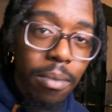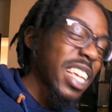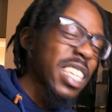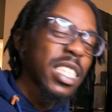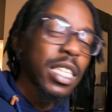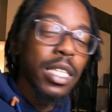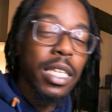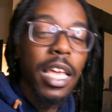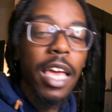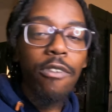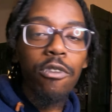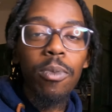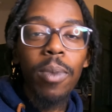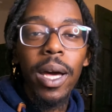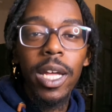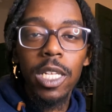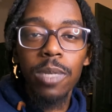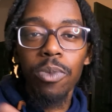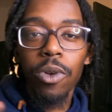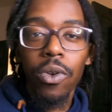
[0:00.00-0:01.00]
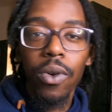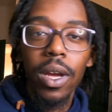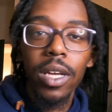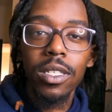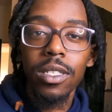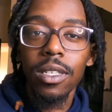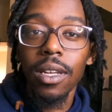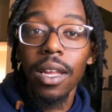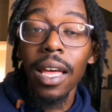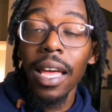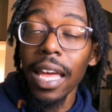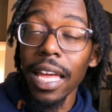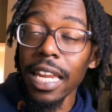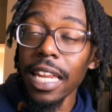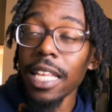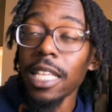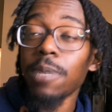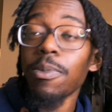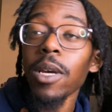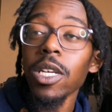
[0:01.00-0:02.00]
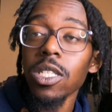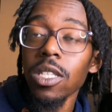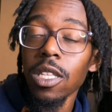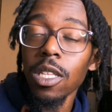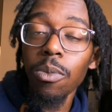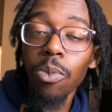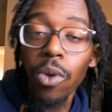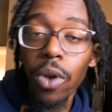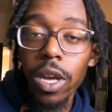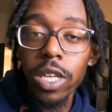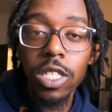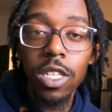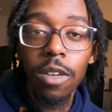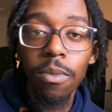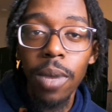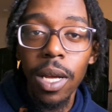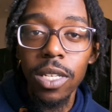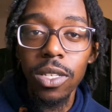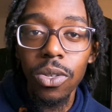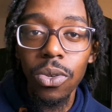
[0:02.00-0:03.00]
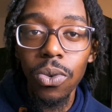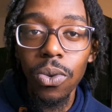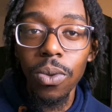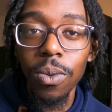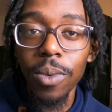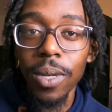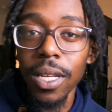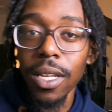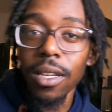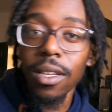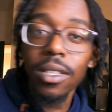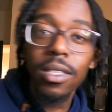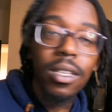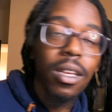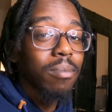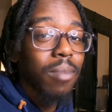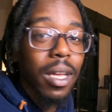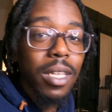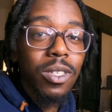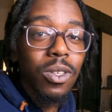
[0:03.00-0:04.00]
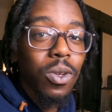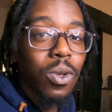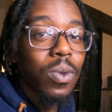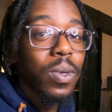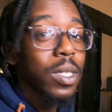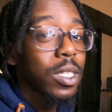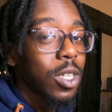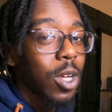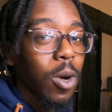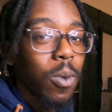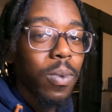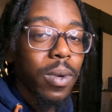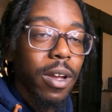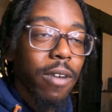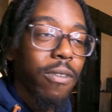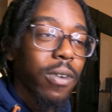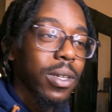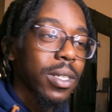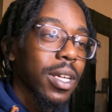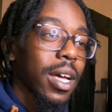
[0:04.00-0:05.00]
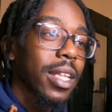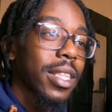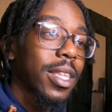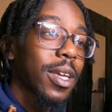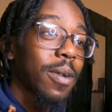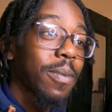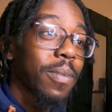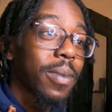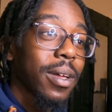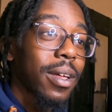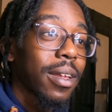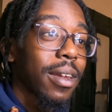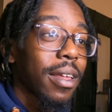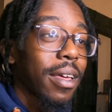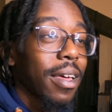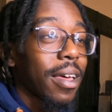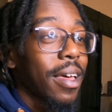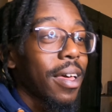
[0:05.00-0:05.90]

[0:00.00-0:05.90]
Nice to see everybody's progression, and especially the progression of my school, because my school was dope when I first got there, but